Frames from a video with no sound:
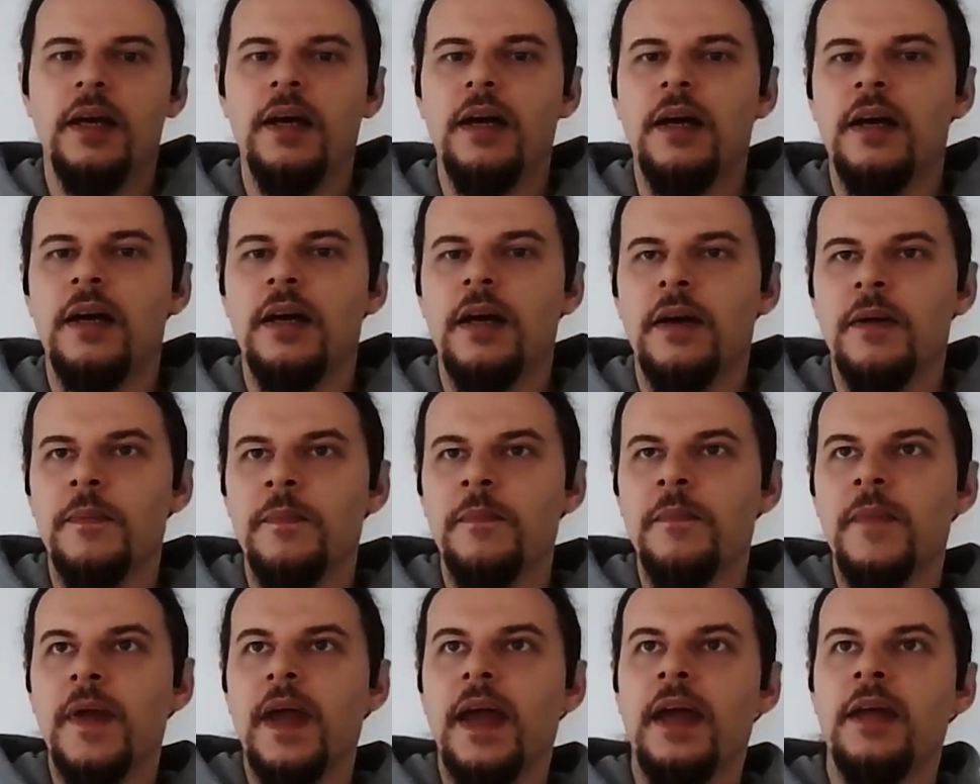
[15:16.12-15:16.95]

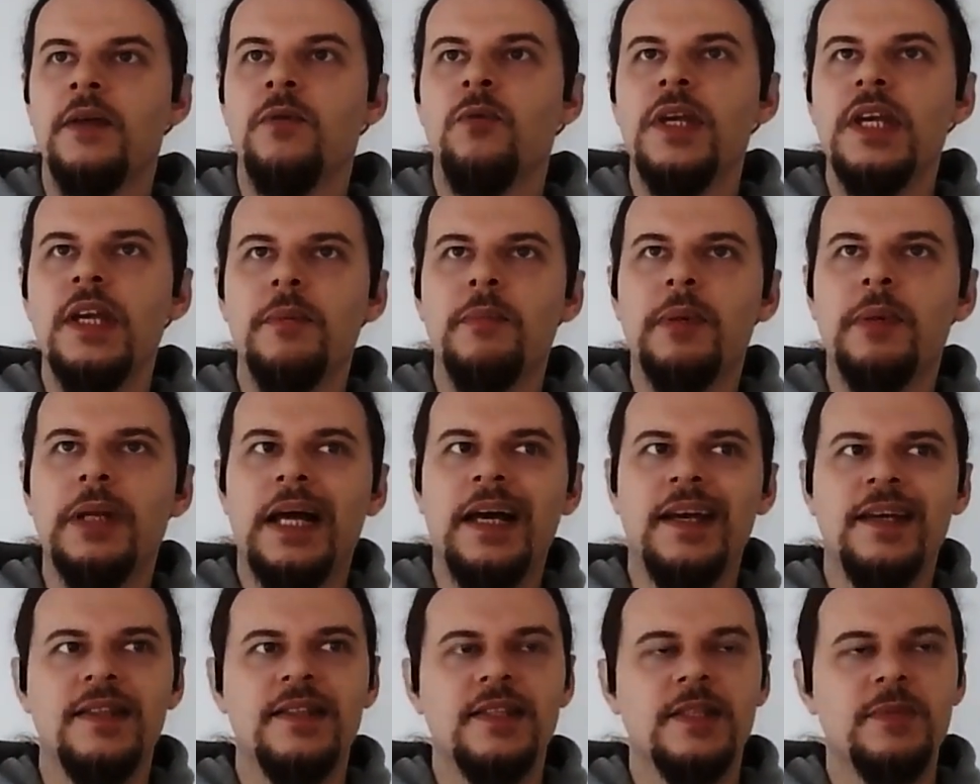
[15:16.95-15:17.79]
And we
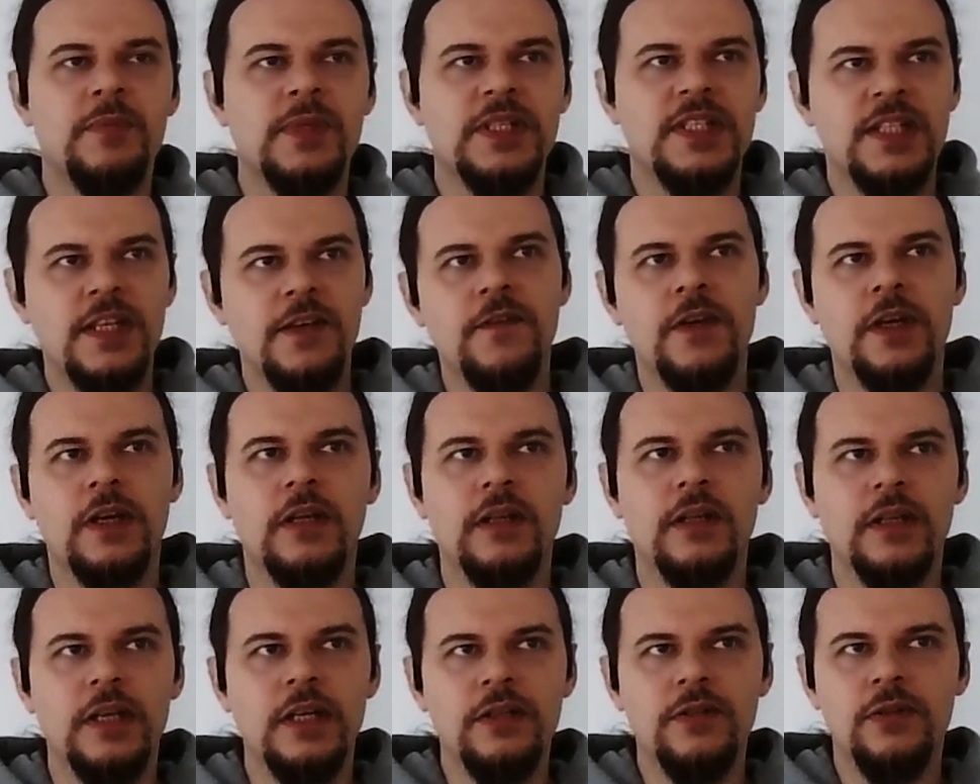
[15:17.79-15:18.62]
apply it
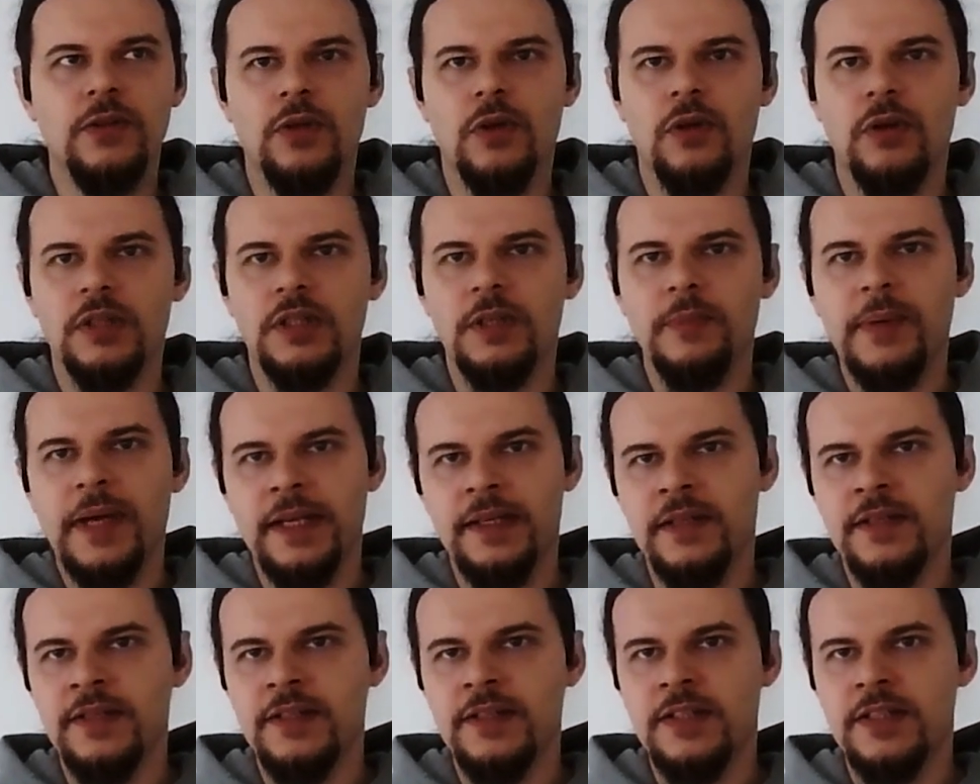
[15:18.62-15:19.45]
specifically to your
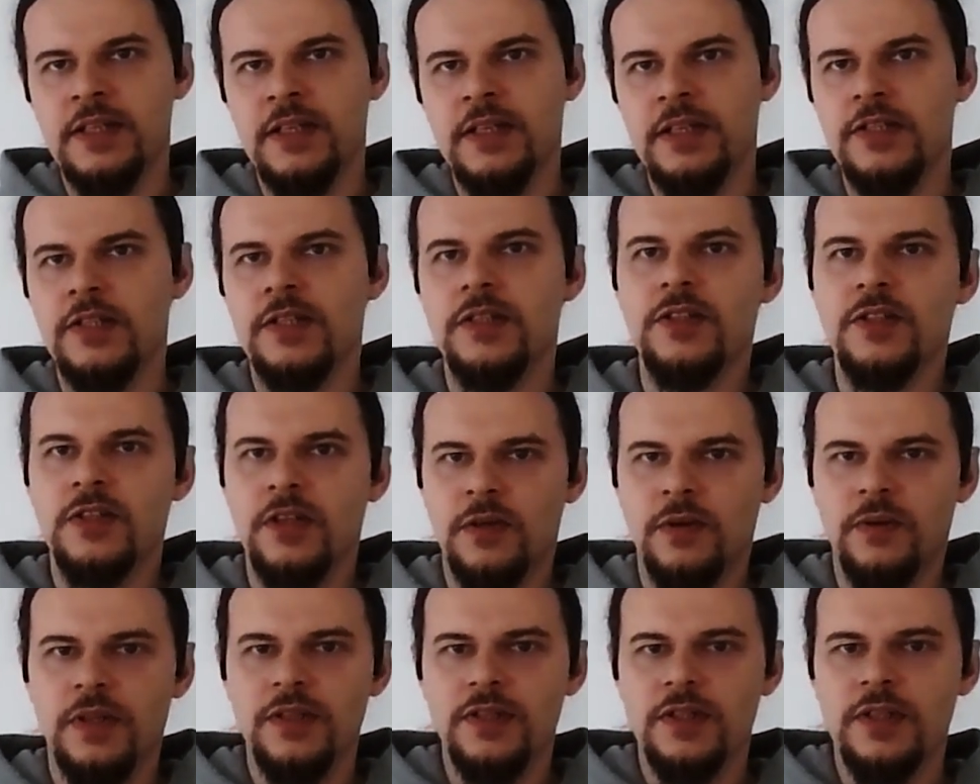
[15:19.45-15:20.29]
dependencies.
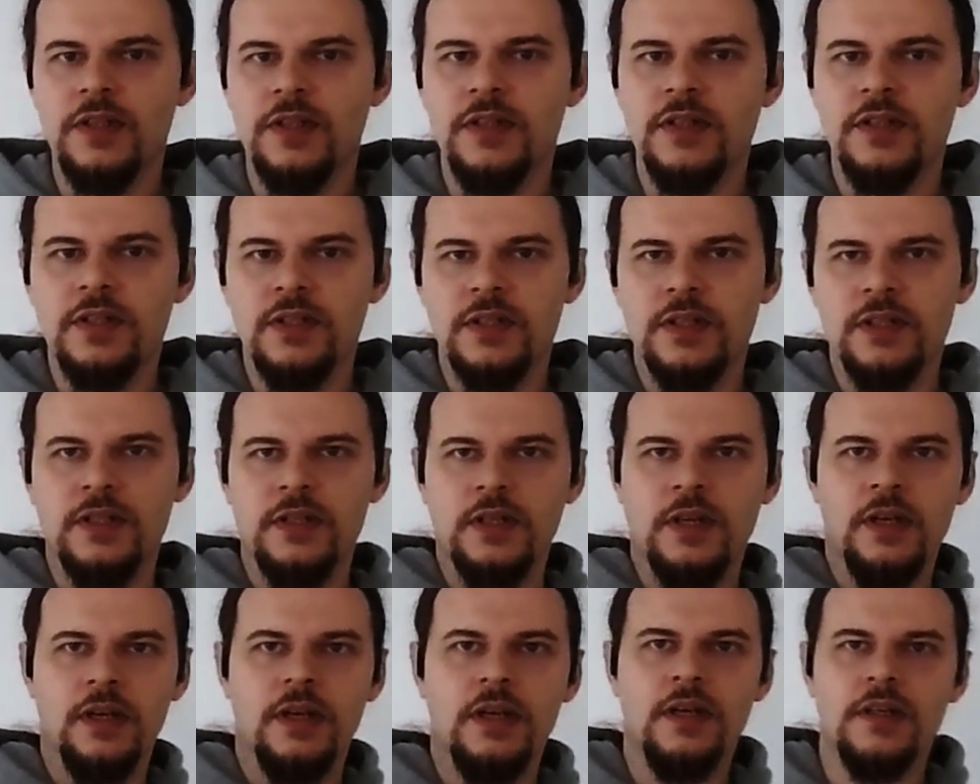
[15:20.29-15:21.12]
So this is
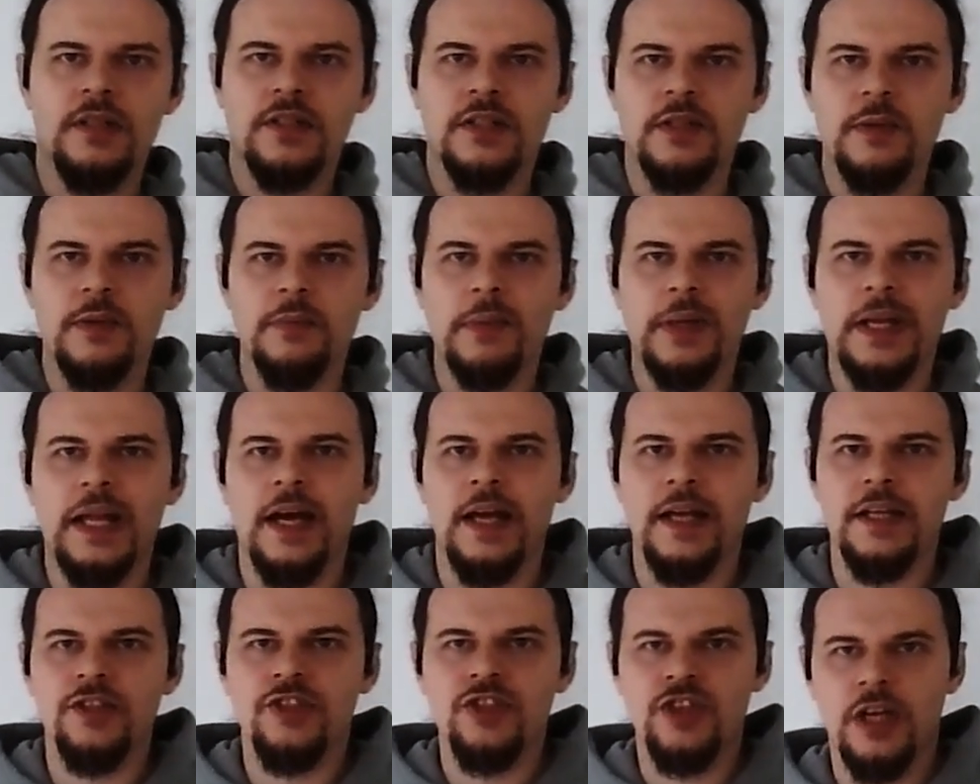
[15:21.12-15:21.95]
a
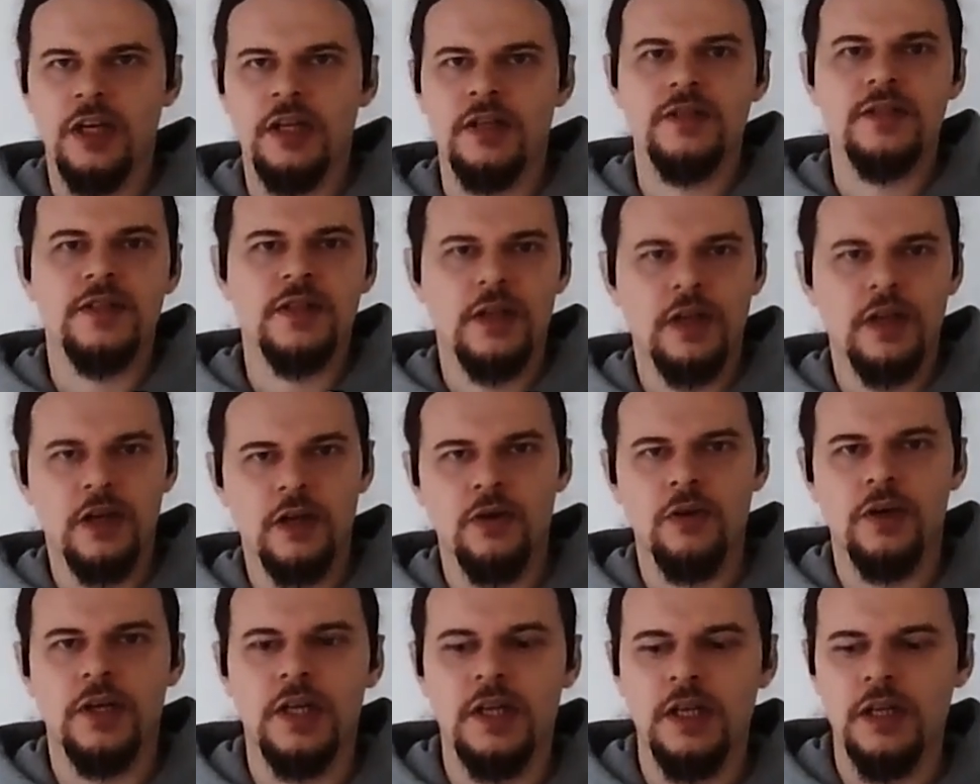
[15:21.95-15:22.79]
supply chain
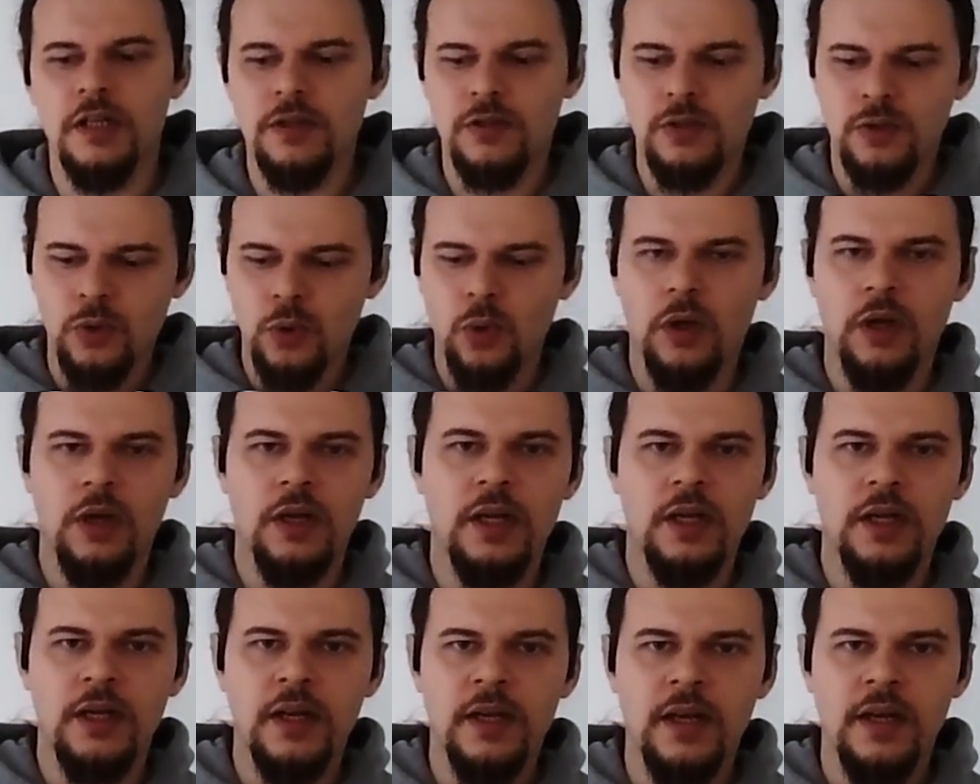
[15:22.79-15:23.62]
security
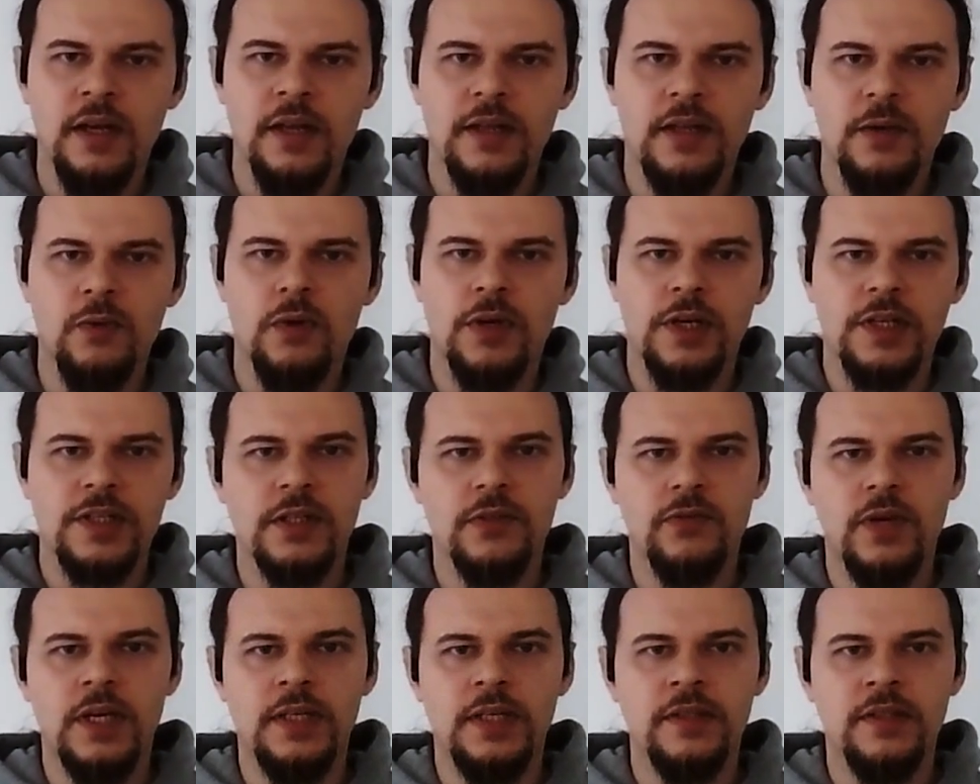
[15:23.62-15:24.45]
tool that works at
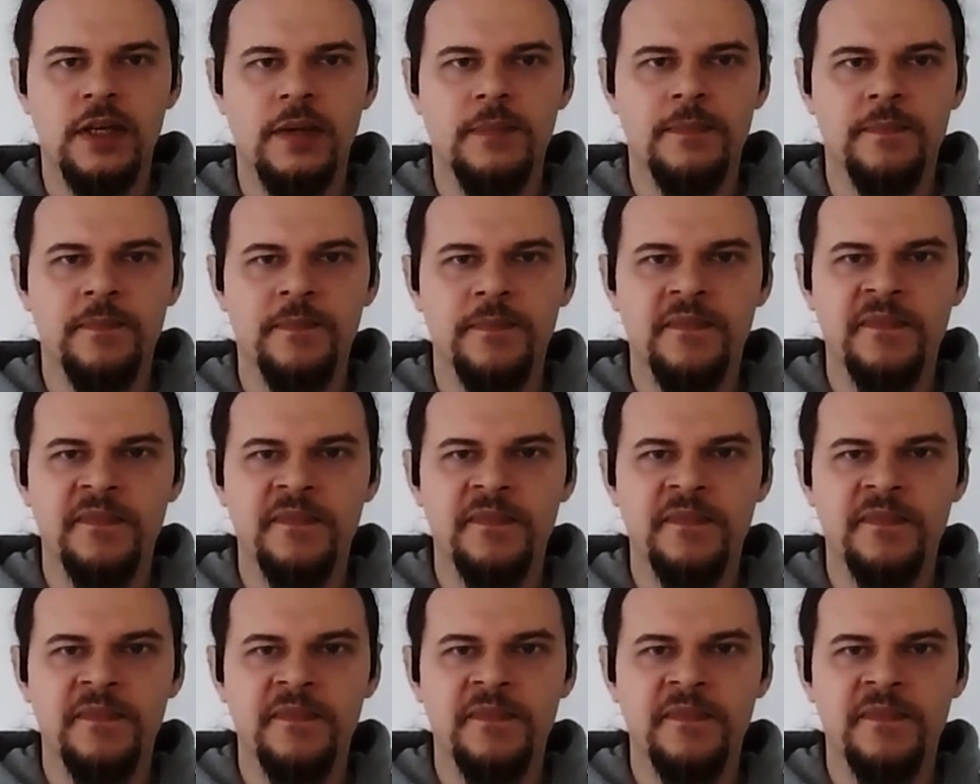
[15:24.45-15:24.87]
runtime.